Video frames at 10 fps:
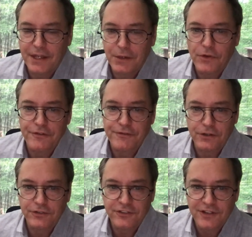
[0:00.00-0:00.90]
They were the
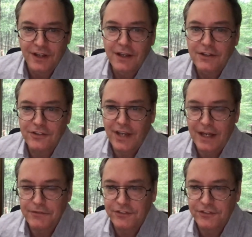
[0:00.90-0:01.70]
first to have